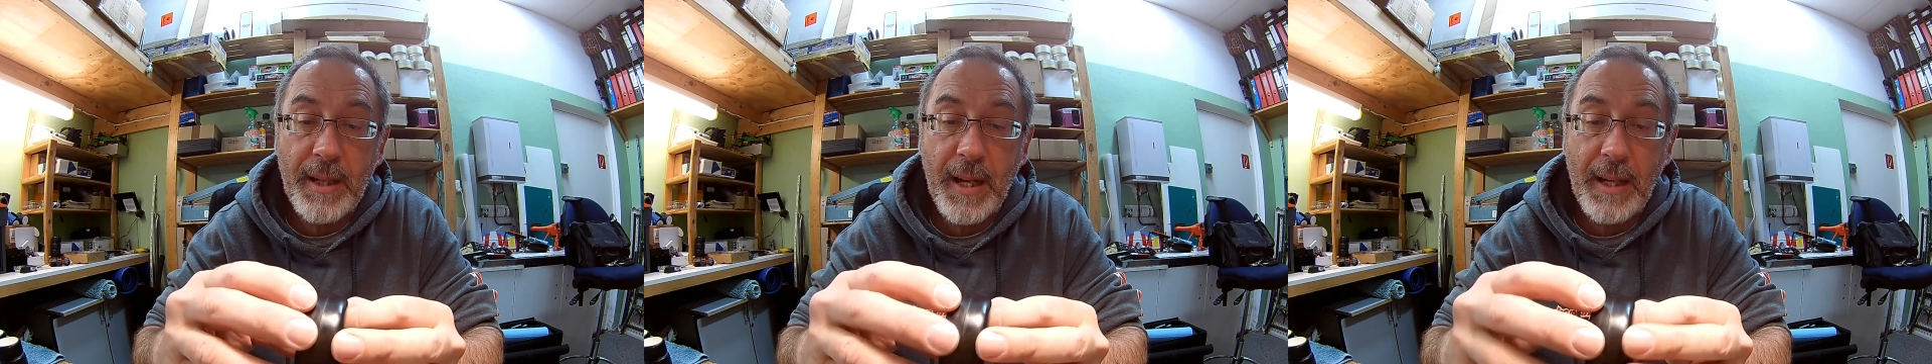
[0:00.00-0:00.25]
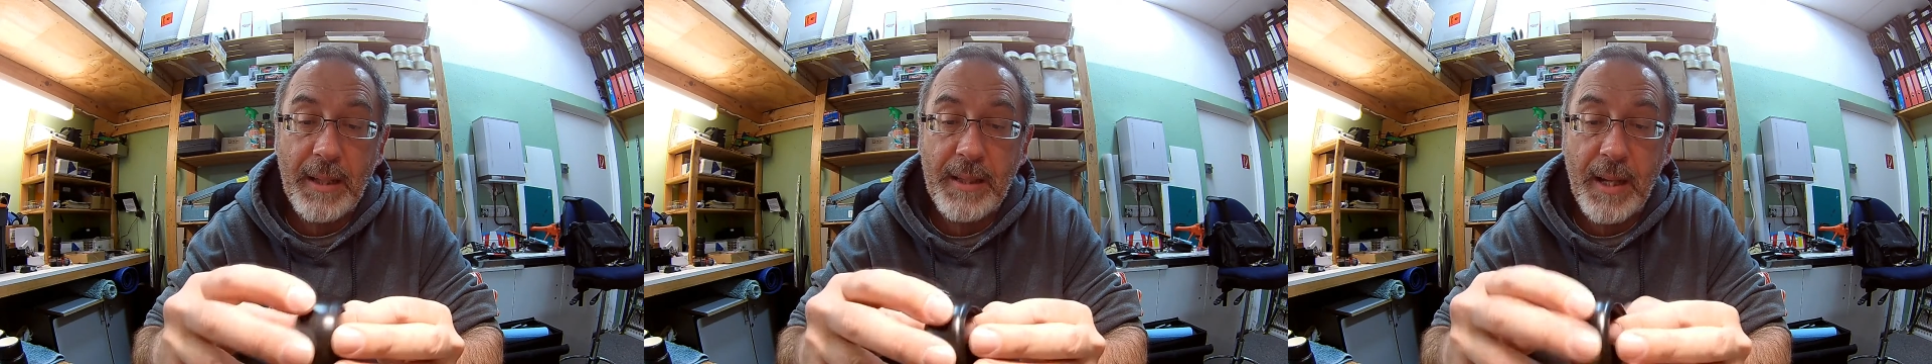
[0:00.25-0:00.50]

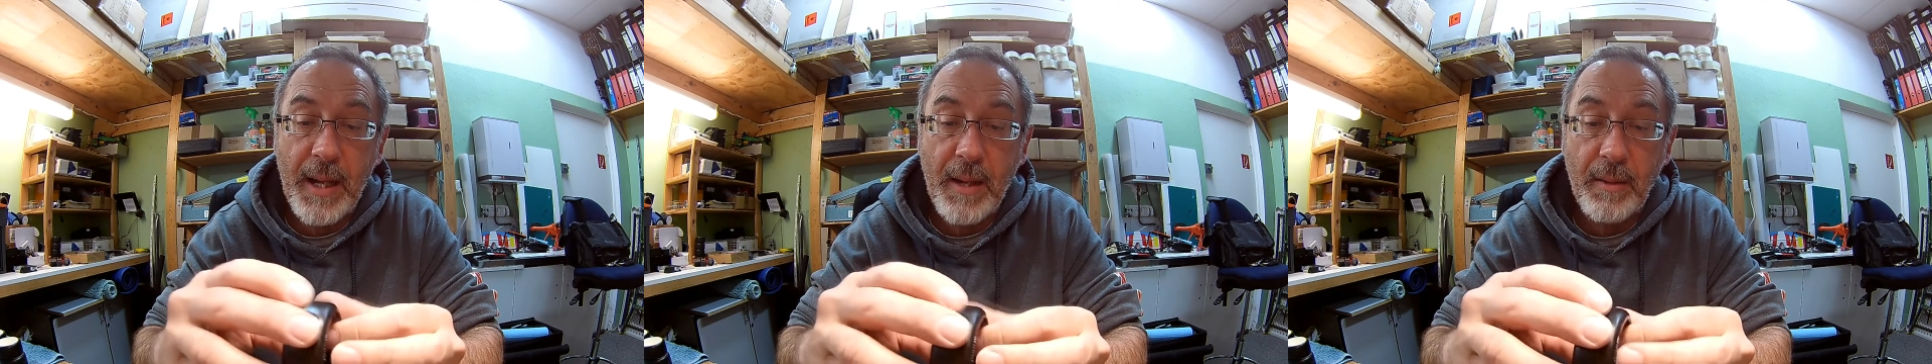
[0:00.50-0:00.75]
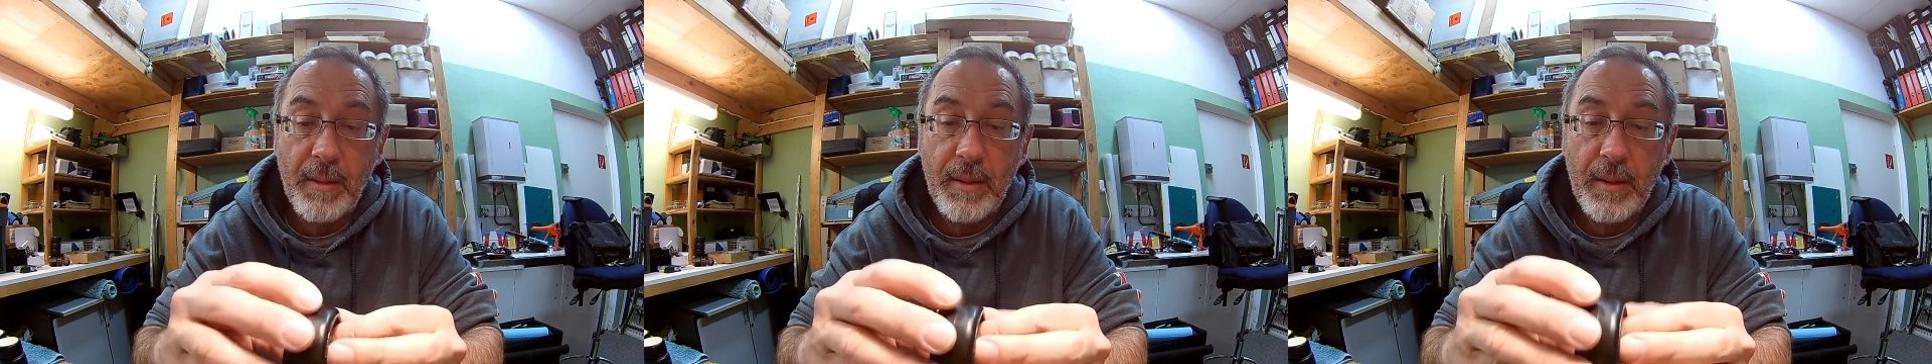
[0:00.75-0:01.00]
cut
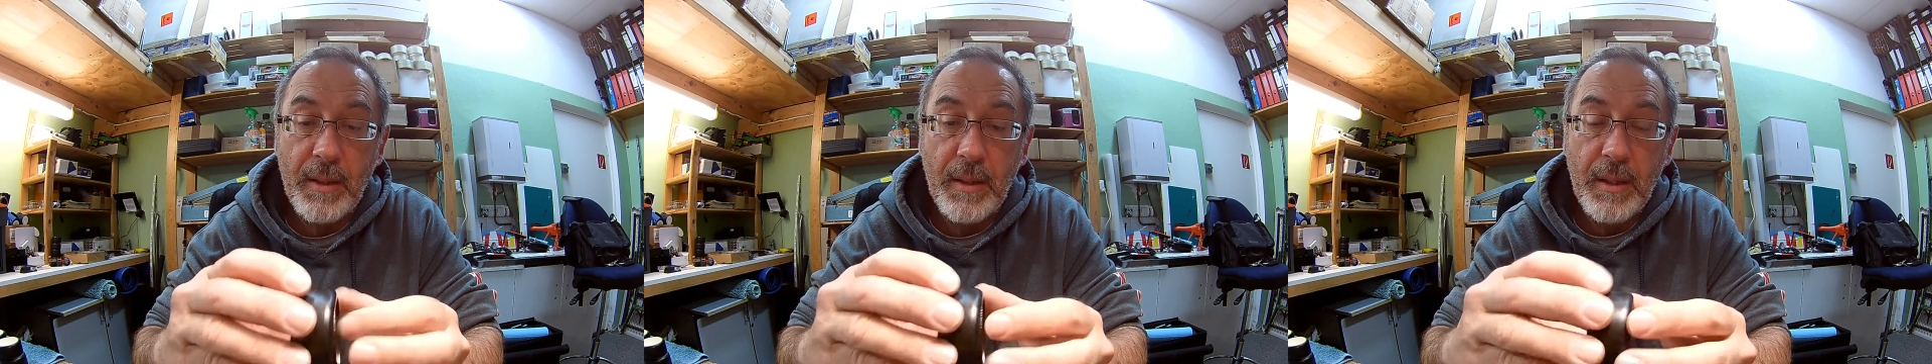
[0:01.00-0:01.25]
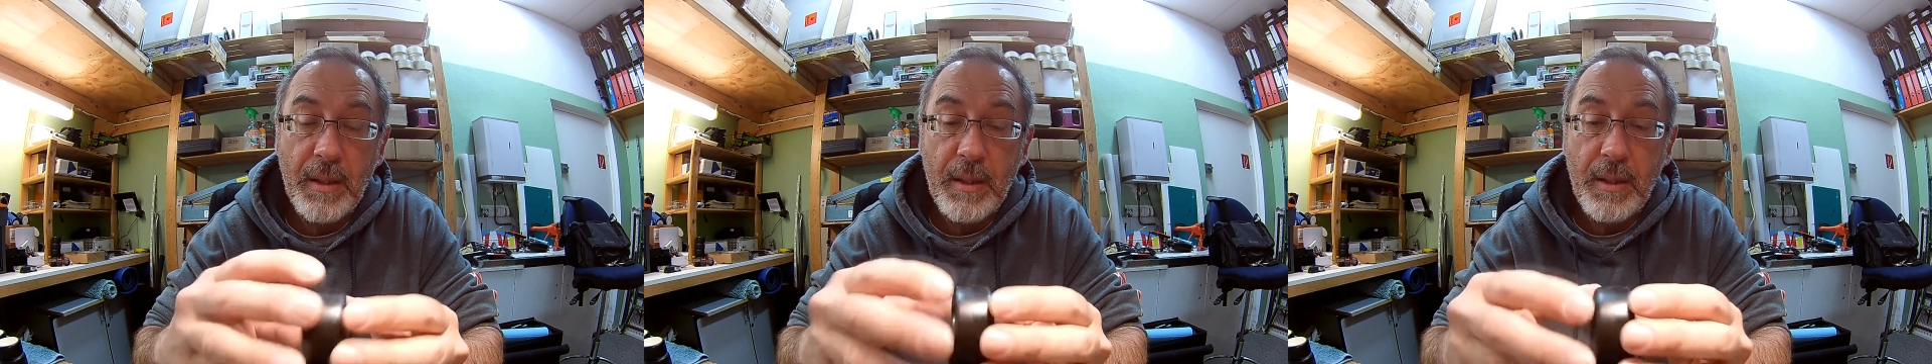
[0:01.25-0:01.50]
down
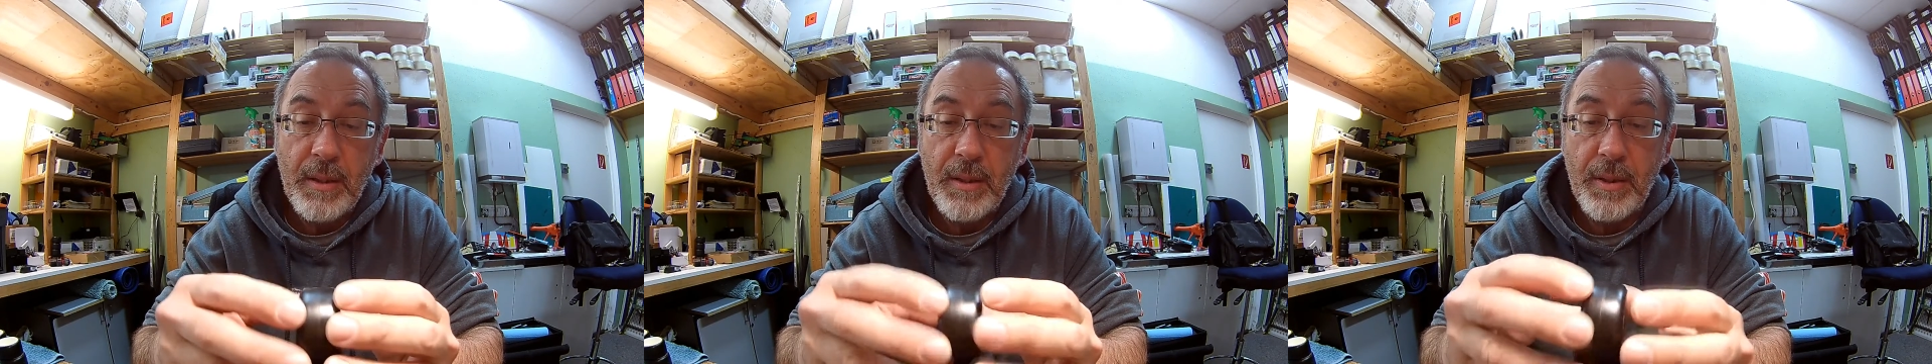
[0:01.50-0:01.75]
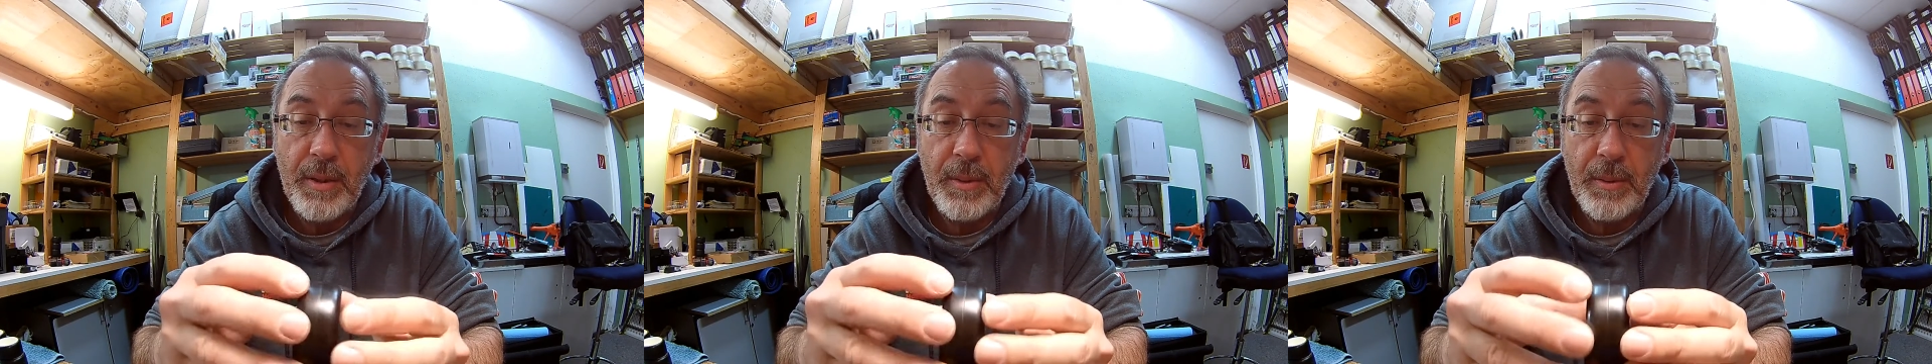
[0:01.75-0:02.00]

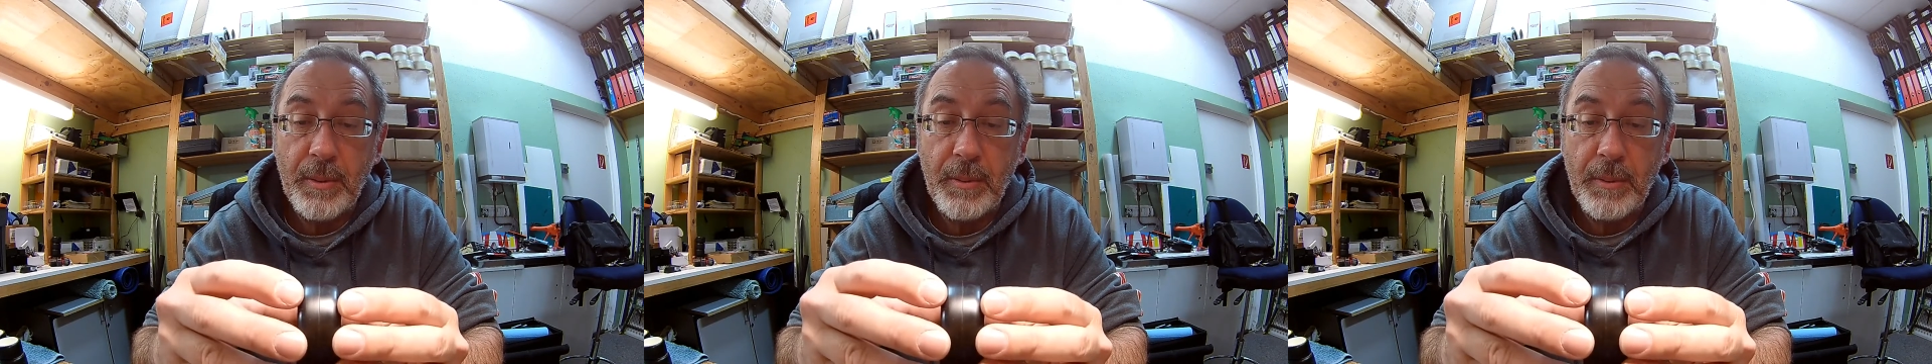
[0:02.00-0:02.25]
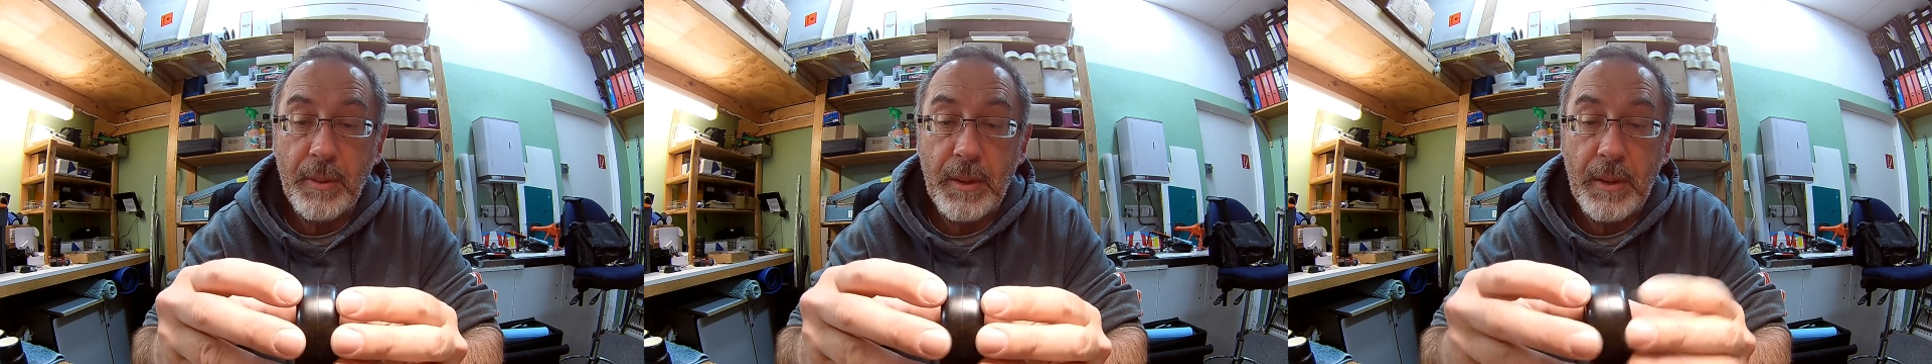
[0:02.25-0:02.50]

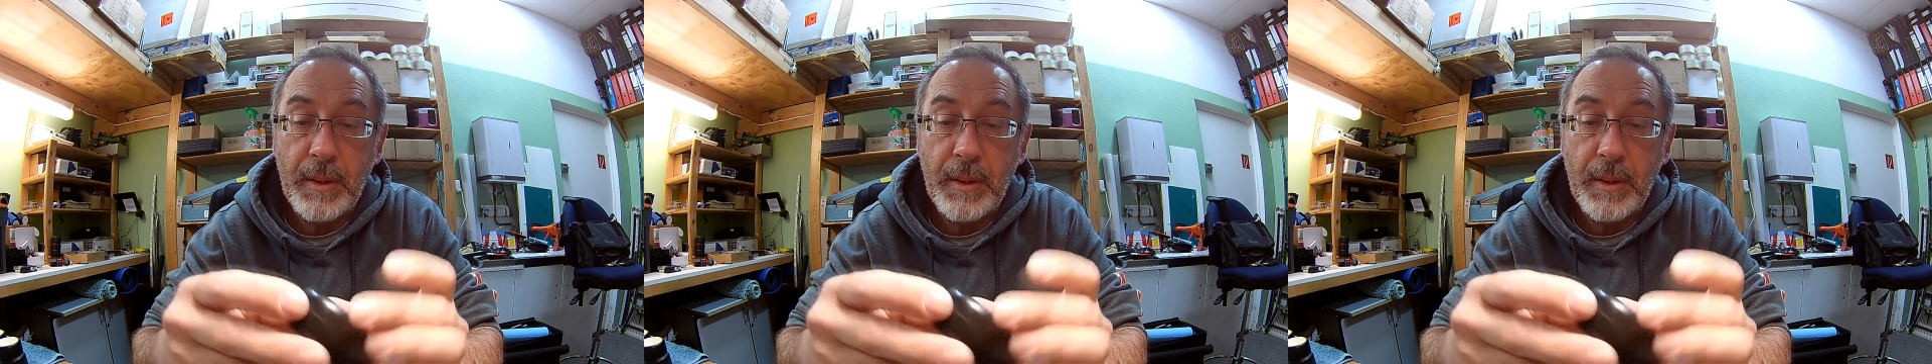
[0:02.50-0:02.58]
to